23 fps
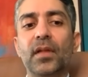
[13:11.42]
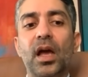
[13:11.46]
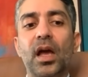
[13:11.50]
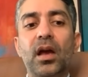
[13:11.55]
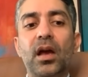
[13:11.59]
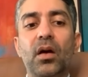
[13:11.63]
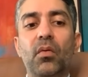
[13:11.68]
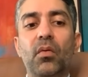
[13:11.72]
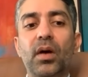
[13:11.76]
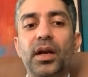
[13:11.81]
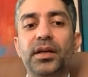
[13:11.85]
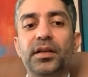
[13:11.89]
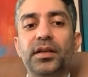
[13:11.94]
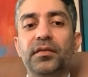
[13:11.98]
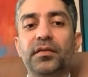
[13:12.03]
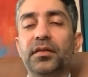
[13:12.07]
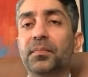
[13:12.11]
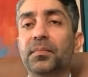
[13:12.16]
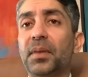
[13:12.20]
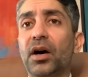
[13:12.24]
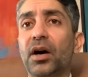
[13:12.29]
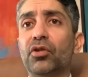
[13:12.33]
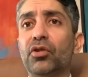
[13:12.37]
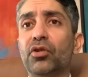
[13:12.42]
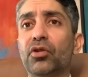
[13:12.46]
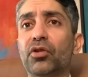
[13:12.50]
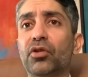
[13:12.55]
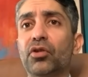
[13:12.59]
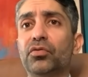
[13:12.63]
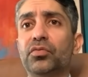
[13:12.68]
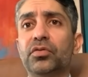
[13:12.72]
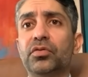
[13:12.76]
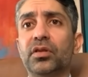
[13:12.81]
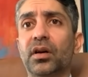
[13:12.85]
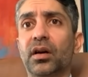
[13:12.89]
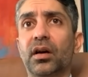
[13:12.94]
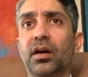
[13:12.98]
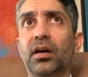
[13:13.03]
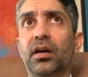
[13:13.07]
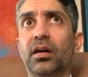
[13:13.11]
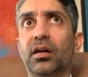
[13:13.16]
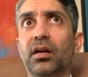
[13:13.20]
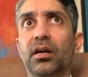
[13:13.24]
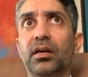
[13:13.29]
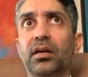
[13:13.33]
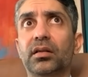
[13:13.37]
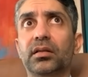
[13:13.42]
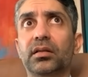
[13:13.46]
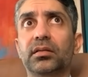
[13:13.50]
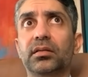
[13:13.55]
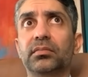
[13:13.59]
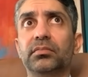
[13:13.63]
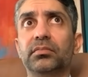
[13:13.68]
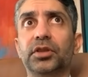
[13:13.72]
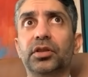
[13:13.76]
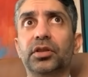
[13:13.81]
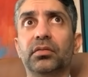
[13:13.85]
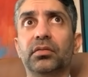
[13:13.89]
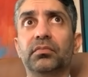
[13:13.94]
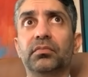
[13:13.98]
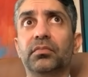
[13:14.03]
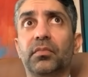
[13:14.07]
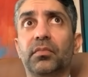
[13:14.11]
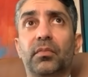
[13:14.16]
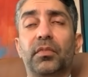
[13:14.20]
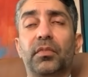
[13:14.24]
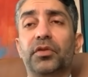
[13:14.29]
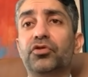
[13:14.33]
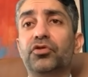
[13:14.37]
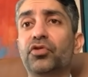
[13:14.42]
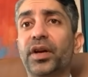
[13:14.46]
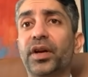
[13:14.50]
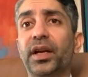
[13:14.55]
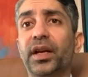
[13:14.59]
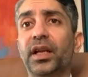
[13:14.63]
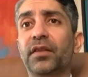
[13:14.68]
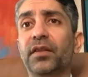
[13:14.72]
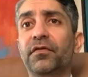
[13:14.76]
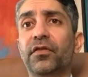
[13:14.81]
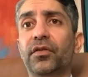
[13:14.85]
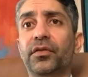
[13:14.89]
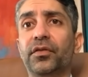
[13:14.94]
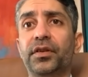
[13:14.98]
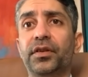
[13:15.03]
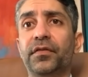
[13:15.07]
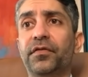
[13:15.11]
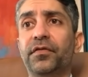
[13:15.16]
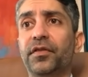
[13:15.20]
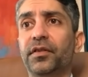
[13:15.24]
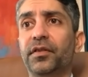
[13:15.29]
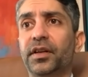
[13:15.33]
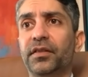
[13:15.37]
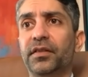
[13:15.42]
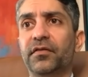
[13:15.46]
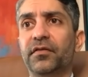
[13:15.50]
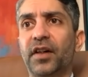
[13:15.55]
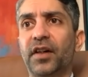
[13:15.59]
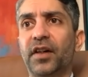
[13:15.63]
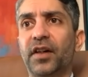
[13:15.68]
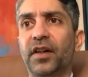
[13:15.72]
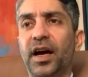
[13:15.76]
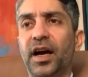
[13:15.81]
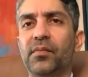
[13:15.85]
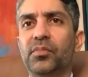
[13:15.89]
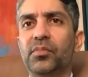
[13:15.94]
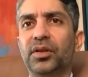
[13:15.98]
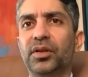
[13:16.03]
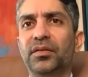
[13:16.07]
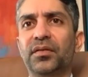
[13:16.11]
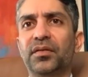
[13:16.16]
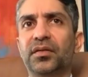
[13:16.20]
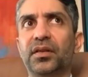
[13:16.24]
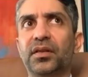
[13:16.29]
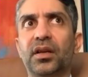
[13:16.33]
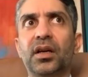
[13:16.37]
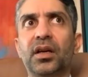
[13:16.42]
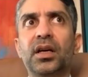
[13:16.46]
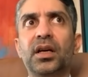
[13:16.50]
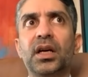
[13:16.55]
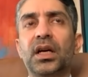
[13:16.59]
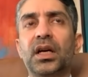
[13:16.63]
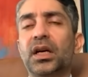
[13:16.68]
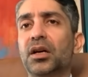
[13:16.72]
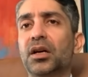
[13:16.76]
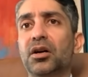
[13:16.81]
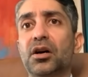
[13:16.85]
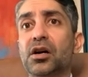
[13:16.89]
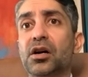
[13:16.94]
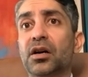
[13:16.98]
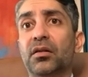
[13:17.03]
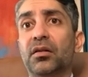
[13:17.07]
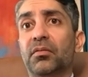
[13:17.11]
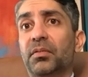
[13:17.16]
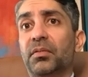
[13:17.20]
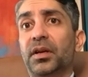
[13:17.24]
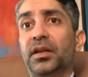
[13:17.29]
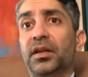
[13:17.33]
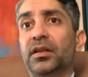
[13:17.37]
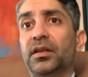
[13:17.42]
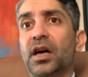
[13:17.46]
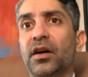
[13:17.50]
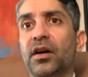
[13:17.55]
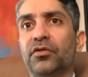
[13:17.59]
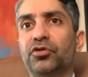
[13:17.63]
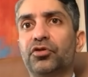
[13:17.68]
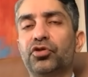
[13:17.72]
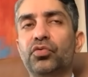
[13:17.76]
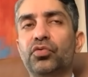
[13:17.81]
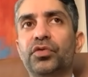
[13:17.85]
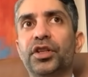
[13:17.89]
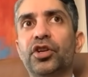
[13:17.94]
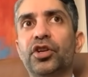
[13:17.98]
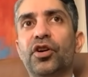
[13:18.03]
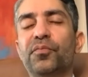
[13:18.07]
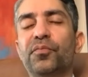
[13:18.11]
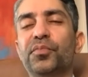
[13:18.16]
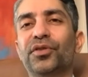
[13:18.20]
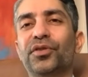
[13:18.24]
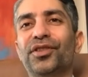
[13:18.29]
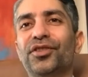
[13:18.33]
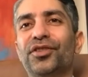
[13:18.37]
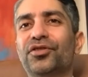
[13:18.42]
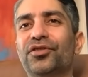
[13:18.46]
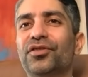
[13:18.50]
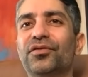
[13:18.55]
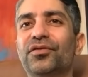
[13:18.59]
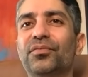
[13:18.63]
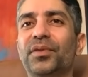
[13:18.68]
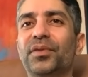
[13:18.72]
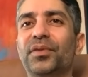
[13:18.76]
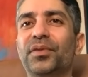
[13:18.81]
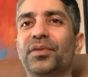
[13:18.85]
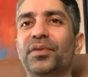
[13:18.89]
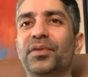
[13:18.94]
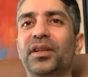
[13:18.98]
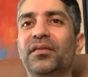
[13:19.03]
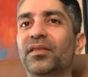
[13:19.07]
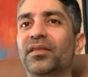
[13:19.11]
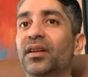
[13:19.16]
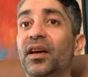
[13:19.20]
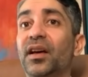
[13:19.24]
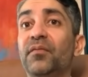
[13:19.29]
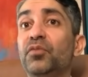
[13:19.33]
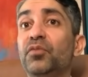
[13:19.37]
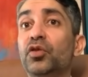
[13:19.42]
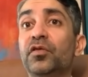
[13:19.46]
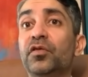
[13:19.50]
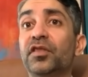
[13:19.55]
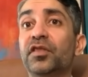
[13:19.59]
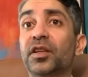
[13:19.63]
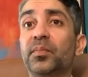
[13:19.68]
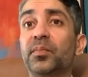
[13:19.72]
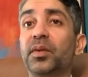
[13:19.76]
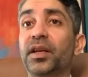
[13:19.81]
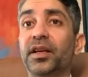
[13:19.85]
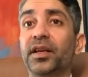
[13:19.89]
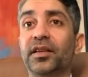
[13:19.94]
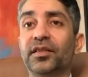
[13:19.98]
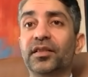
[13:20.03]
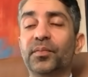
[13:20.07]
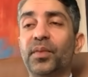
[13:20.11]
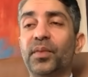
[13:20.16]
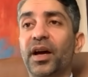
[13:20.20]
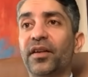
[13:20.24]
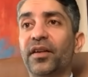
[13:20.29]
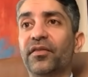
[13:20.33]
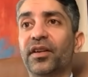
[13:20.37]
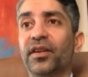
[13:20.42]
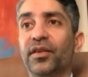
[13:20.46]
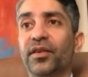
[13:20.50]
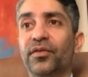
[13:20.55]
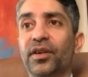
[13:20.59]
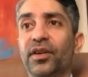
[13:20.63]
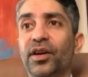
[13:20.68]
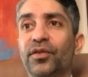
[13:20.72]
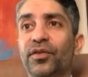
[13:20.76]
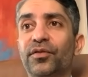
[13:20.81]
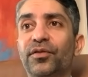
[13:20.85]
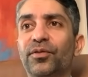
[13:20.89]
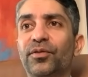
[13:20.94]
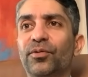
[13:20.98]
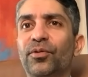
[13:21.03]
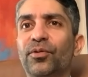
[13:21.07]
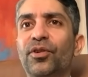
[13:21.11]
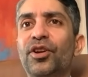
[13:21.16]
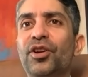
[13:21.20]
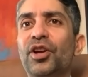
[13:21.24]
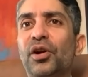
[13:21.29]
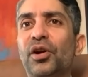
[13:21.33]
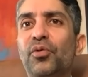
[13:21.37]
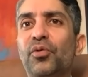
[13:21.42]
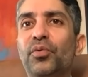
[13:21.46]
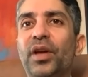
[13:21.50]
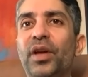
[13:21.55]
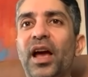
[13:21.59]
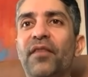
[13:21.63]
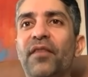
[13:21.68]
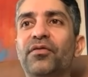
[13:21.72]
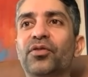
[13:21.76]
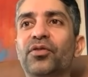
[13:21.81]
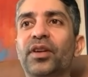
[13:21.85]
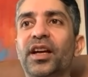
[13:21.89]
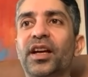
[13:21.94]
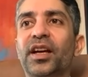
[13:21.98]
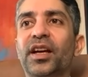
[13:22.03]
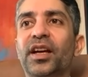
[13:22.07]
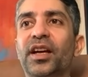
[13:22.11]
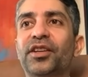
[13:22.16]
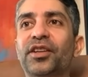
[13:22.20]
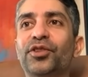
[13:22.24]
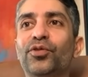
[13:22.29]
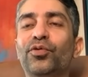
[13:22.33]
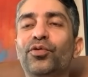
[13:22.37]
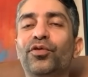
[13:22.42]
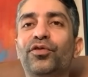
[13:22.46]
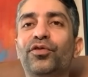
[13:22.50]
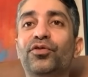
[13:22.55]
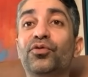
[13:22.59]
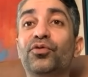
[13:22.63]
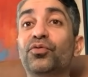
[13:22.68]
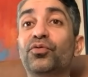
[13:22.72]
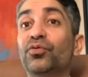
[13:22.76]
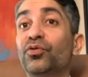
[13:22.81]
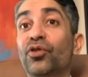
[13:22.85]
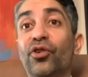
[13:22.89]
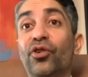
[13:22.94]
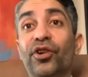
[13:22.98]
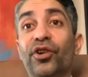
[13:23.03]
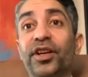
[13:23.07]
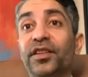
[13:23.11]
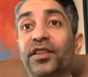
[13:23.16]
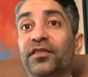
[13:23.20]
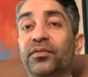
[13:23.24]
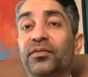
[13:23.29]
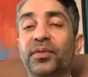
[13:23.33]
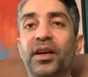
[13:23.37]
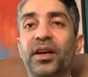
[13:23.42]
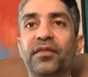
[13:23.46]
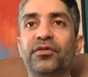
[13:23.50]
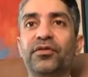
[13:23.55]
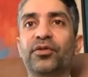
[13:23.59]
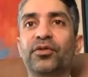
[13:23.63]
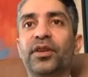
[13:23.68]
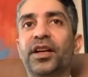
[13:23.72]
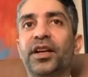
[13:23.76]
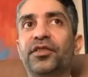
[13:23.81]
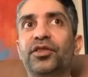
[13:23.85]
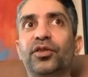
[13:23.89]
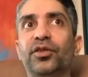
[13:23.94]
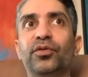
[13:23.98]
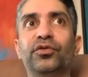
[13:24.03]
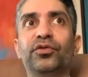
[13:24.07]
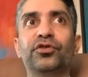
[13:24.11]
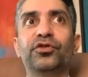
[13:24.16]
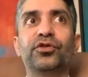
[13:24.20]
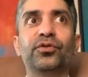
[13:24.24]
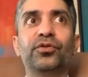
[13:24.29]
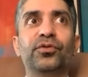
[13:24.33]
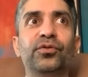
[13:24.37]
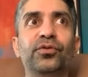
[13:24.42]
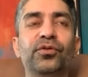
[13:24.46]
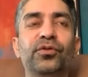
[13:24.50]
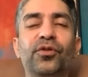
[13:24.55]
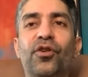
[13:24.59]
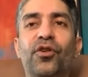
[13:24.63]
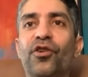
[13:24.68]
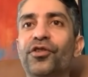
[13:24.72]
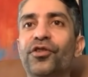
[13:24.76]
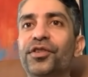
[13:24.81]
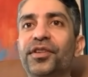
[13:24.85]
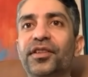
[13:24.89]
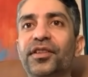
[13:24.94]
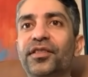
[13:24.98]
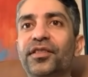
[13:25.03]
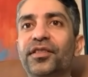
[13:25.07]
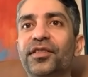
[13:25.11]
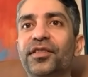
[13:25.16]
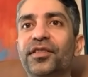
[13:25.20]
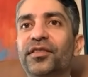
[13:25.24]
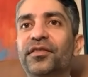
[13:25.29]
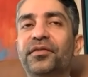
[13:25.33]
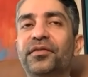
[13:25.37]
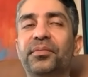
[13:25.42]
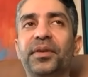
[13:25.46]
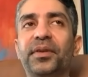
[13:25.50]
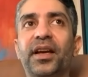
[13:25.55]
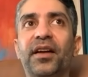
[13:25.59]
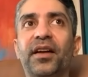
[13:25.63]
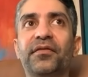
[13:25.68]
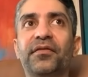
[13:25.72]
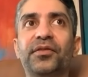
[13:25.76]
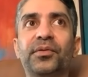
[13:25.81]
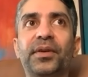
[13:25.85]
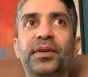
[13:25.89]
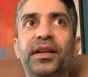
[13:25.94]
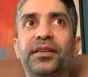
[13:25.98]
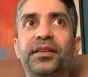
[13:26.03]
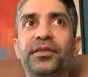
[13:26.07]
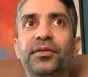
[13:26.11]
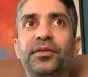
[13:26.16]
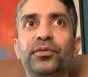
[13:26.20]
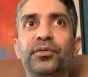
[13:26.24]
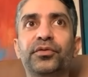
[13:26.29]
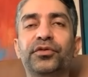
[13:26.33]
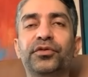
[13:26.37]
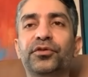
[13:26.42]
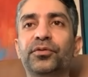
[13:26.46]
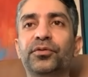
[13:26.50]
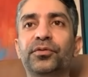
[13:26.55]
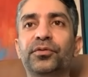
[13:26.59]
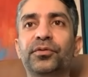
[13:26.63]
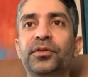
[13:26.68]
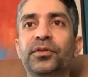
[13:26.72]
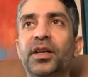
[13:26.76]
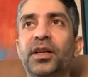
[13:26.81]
Well, it is about, uh, you know, training for different environments. Uh, uh, in our shooting competition, we can have music playing in the background now. So wow. Ah. we have to get used to noise, we have to get used to audience, we have to get used to